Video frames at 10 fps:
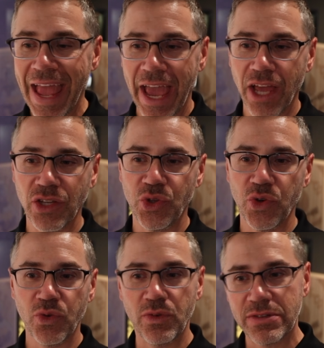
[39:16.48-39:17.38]
and
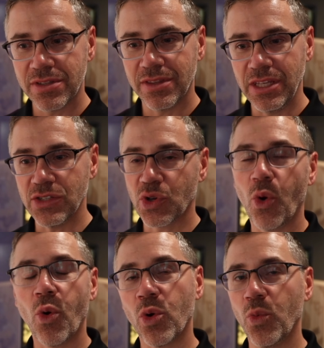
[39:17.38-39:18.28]
use these
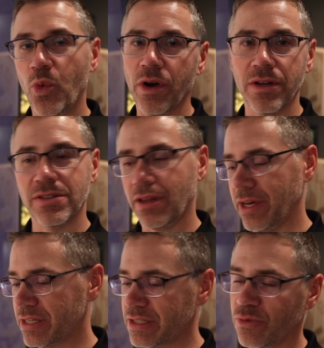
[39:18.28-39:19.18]
core woods
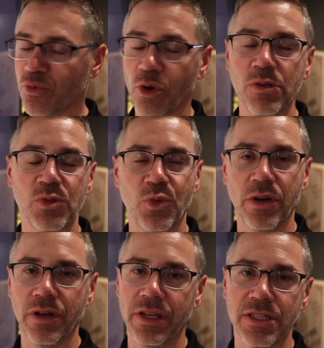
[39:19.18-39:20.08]
like
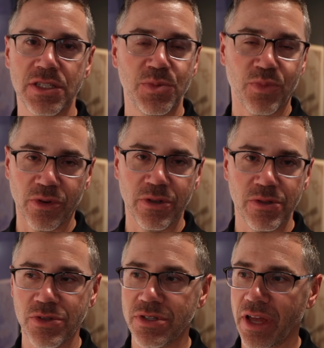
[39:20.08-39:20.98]
rosewood and
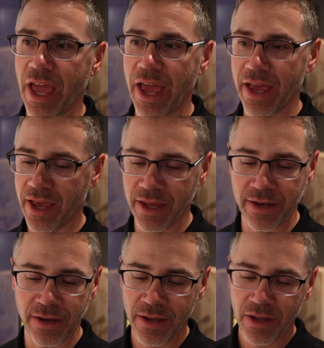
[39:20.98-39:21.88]
spruce
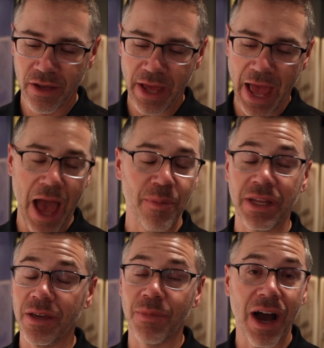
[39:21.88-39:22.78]
and
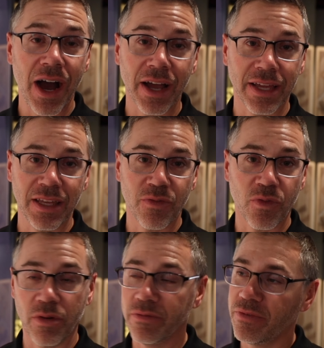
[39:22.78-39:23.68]
ebony and mahogany
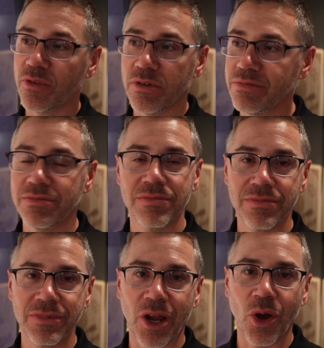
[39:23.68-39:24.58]
for
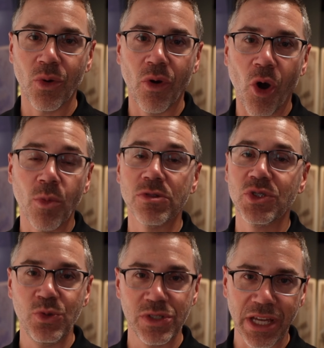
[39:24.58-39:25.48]

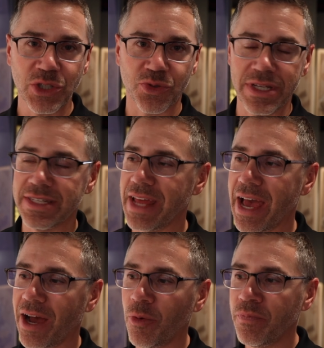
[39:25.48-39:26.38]
almost 2 centuries
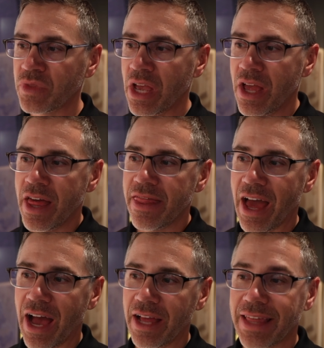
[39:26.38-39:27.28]
now,
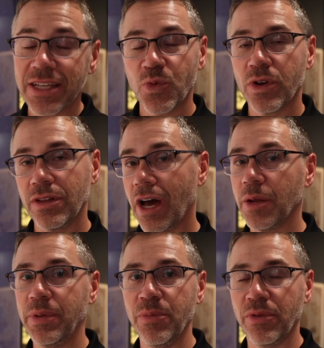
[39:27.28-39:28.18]
that's what a lot
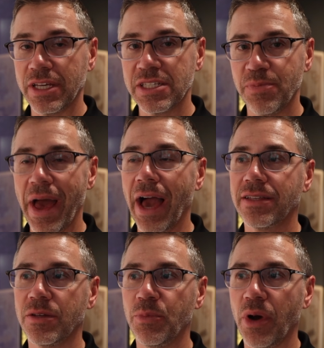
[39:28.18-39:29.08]
of people
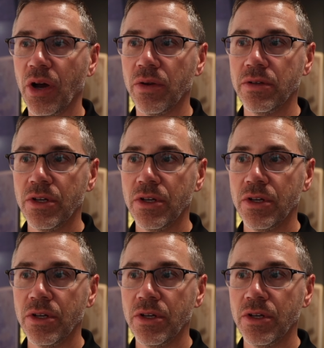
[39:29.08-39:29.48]
expect. But